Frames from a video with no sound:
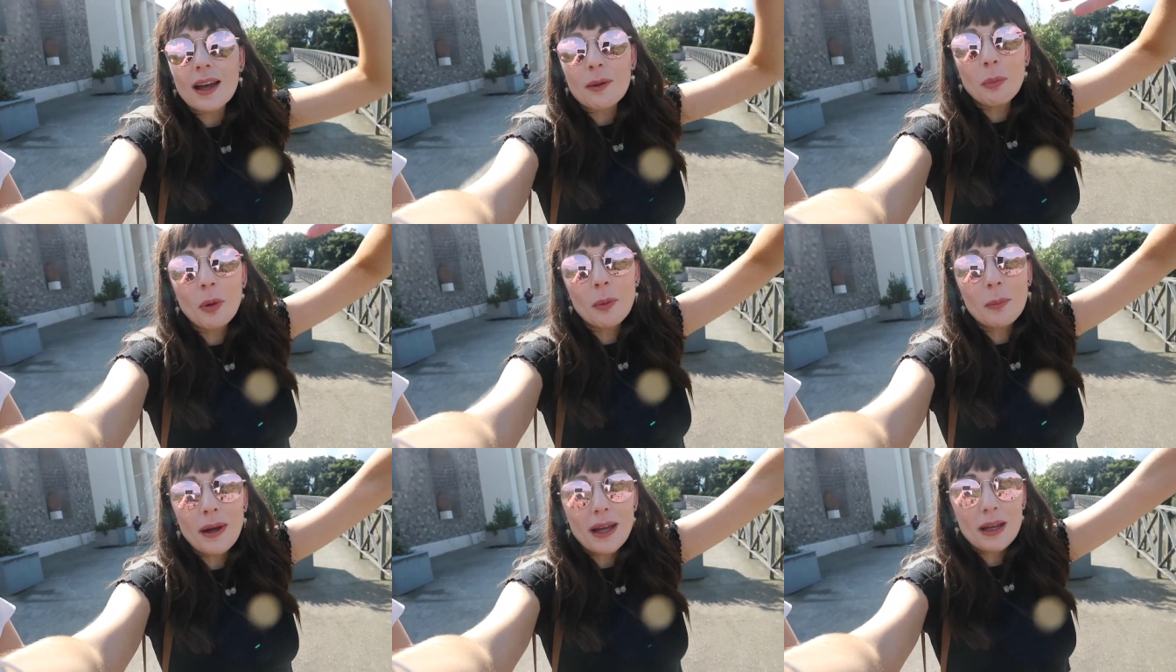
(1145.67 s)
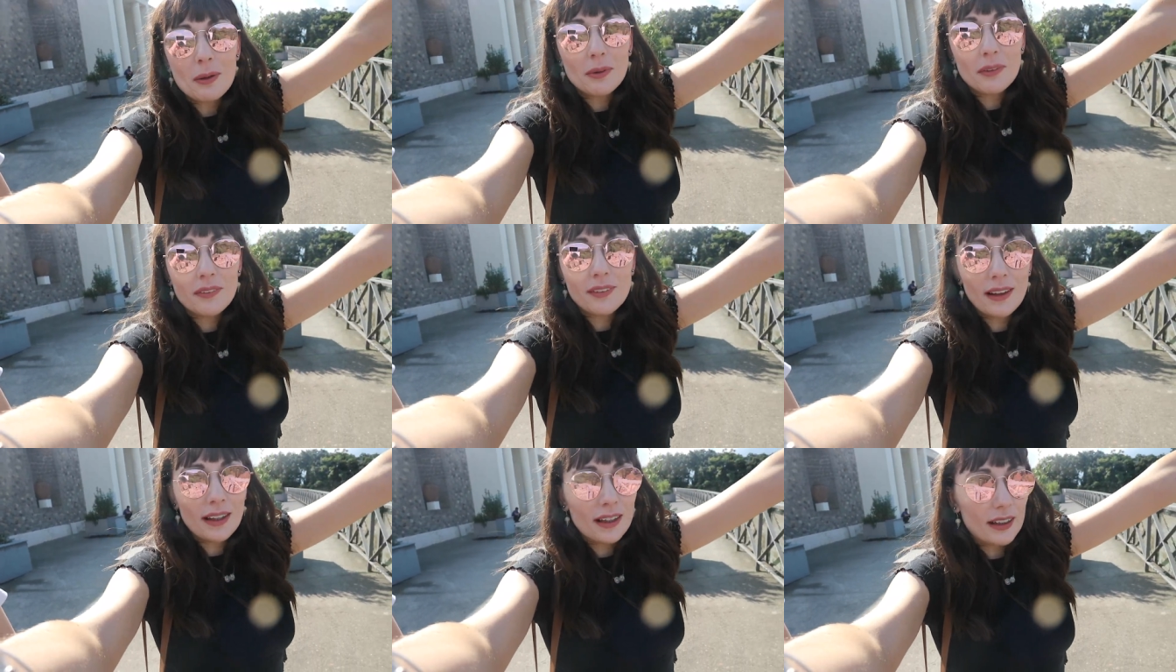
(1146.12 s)
Pompeii
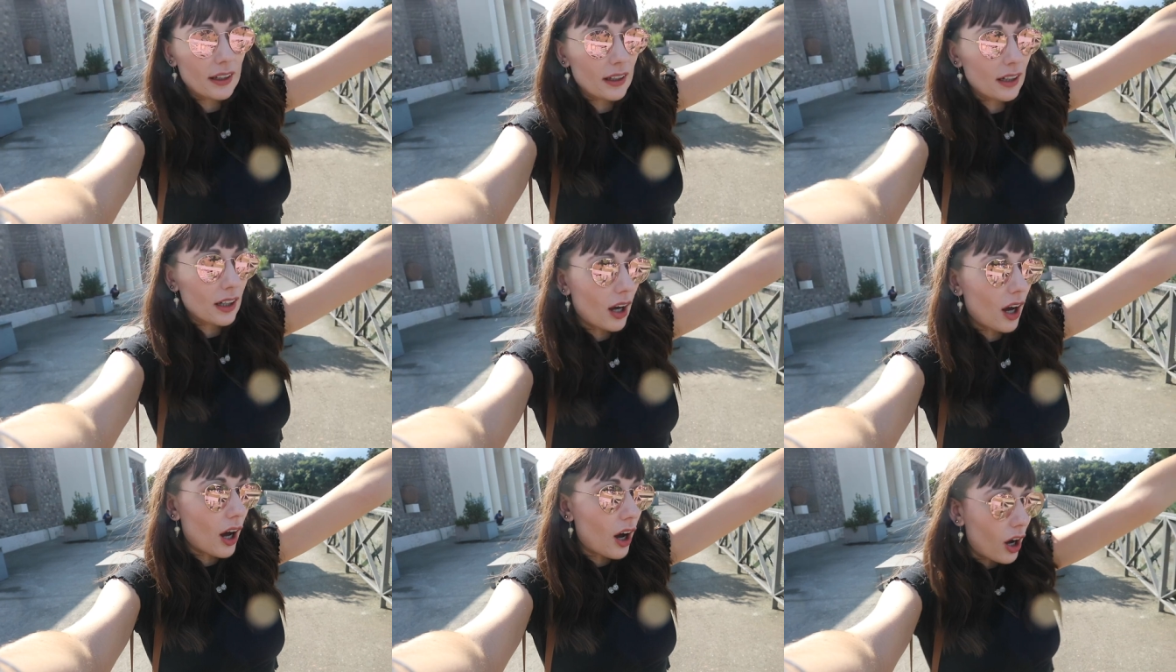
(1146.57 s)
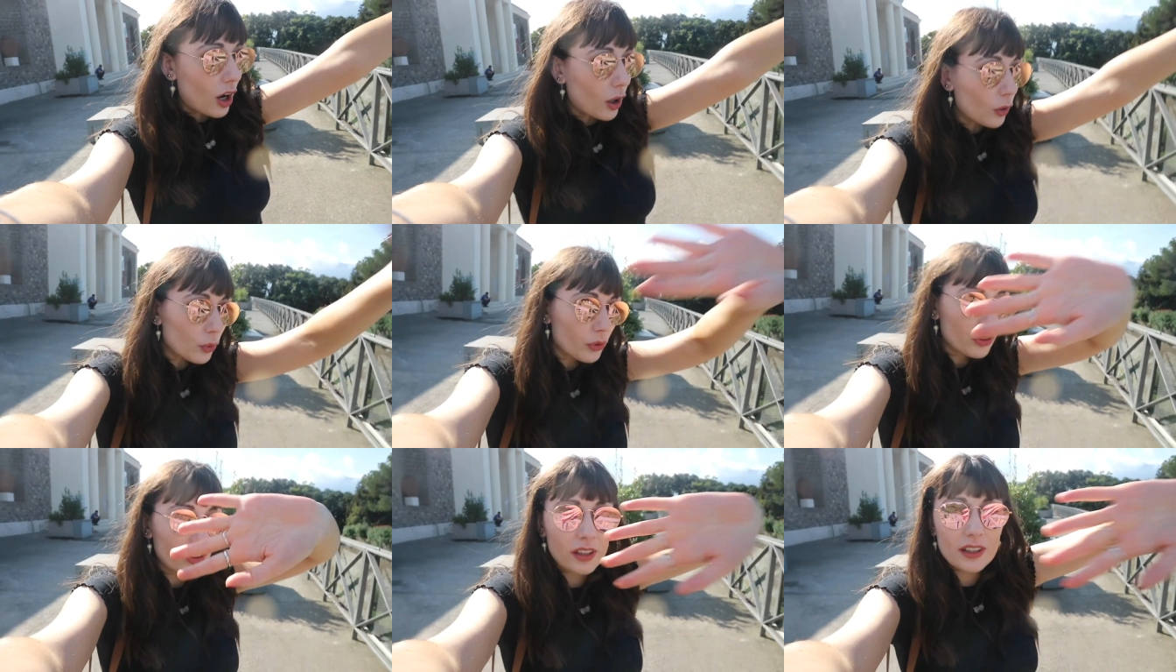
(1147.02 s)
was like a
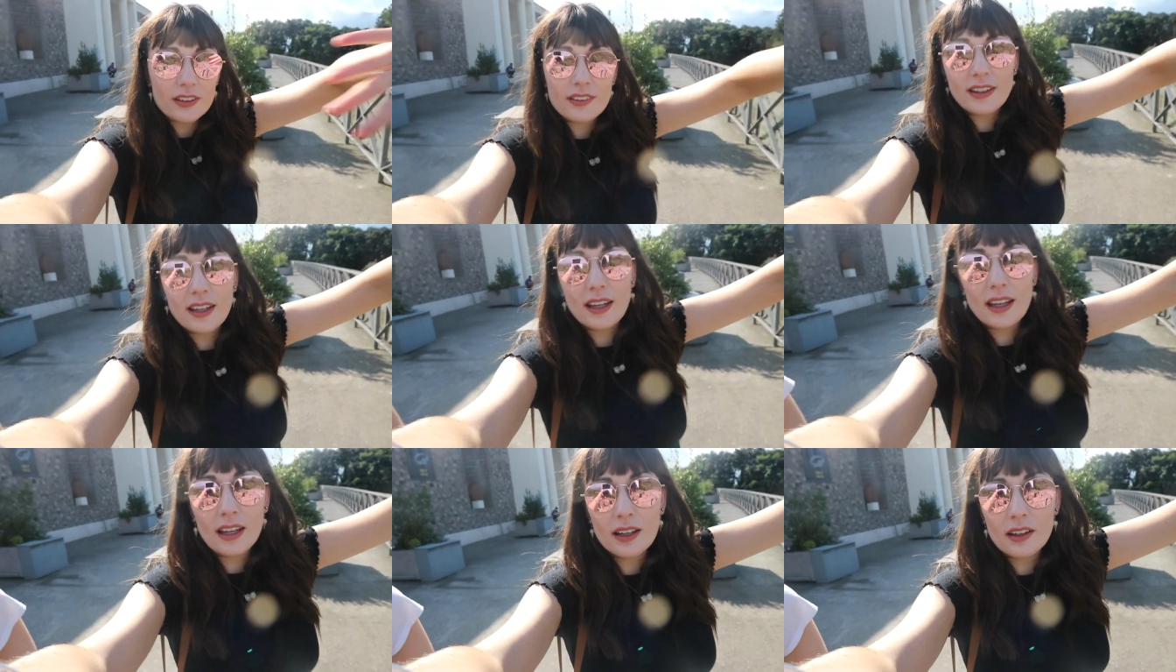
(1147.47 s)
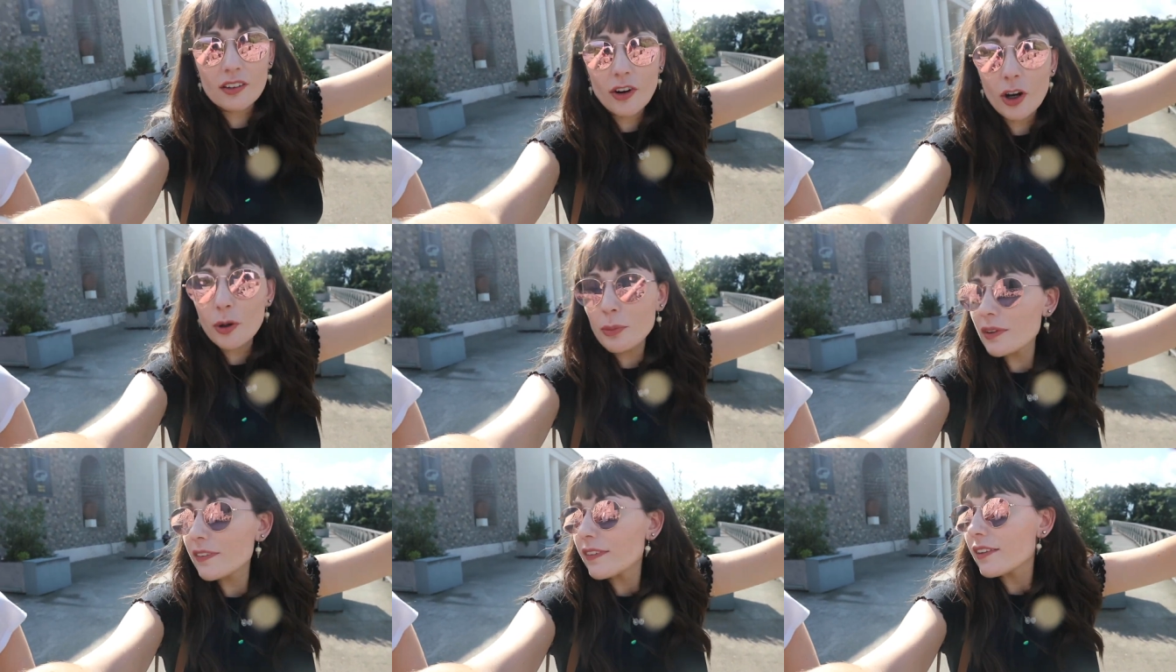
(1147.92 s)
whole city, a
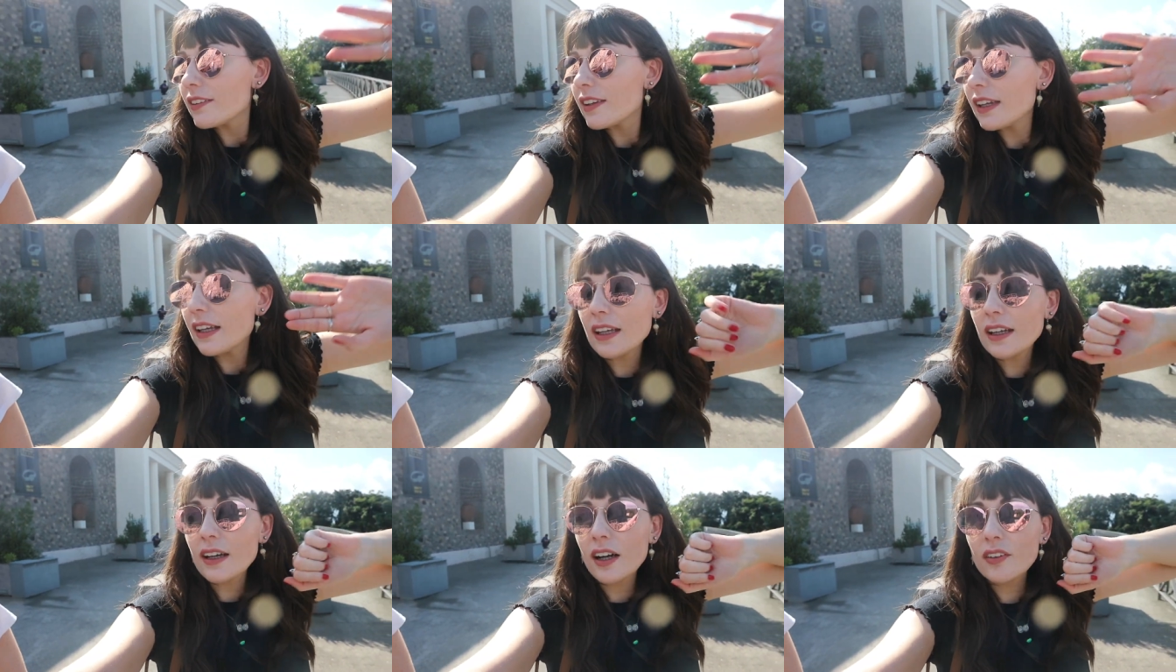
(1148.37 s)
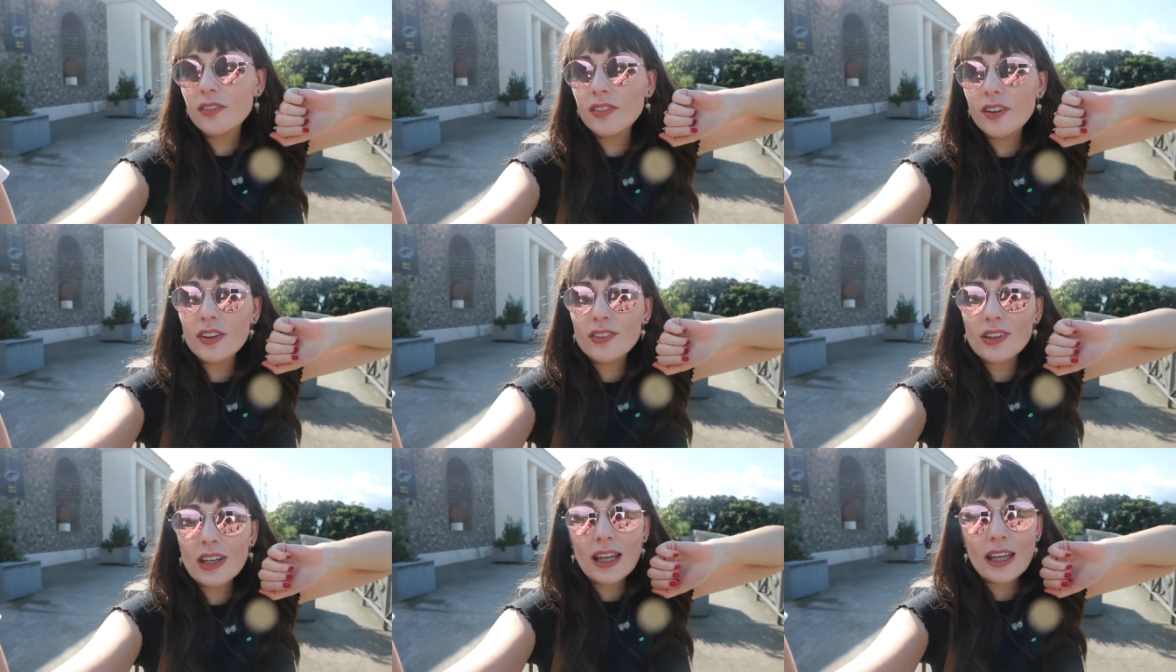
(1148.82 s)
Roman city
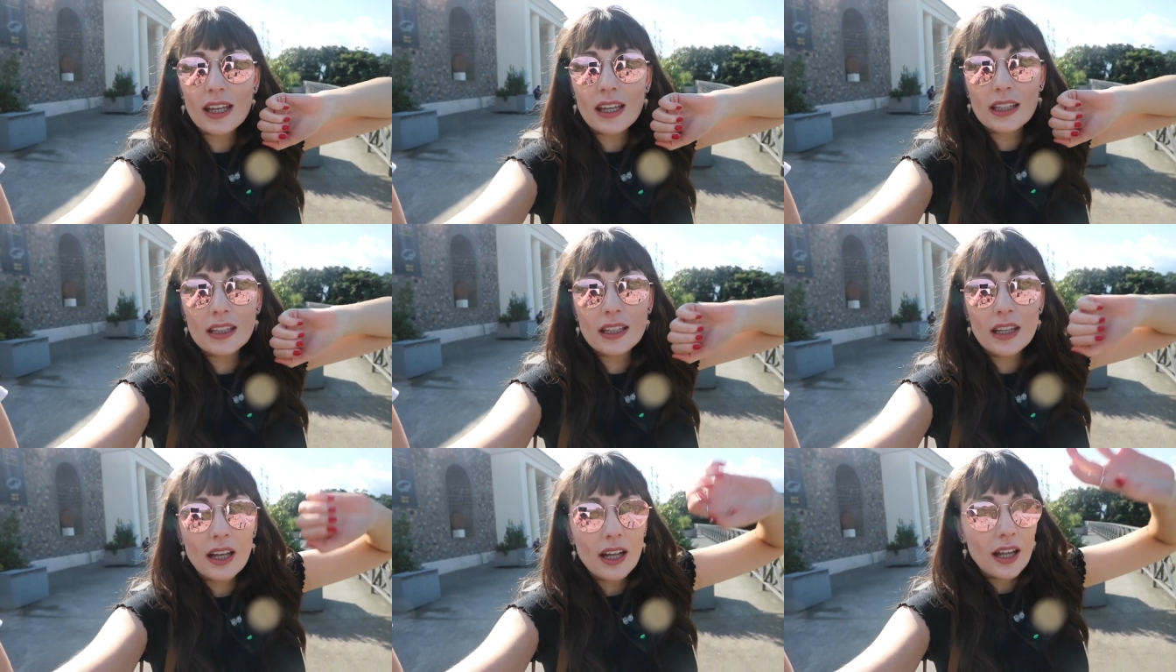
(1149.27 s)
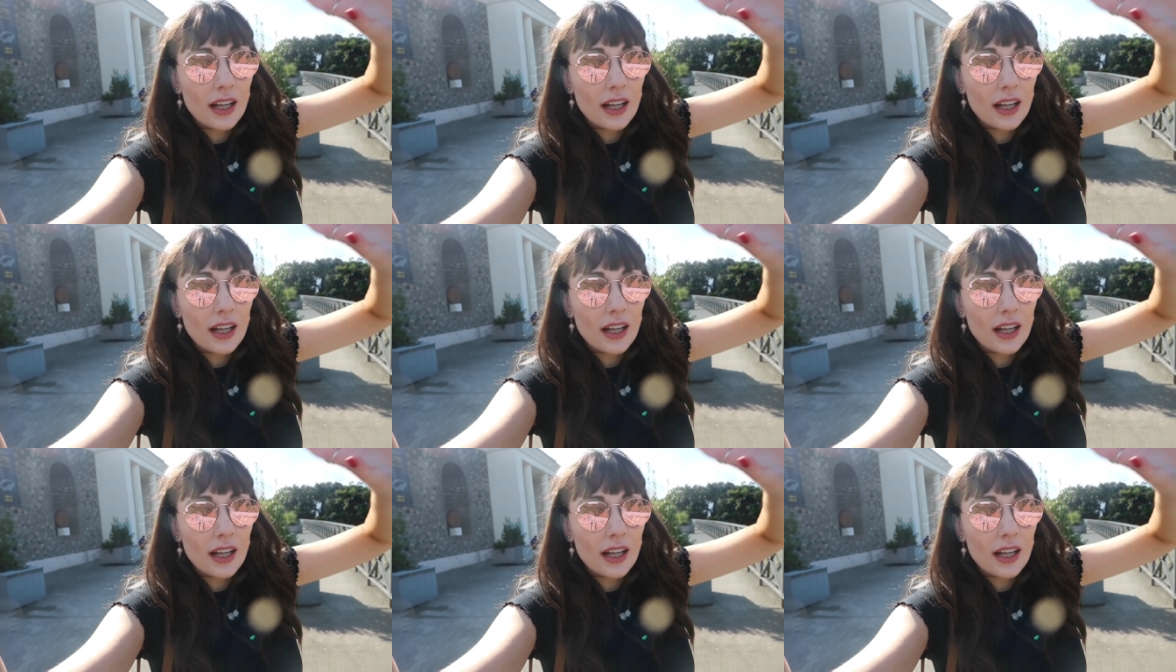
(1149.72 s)
covered in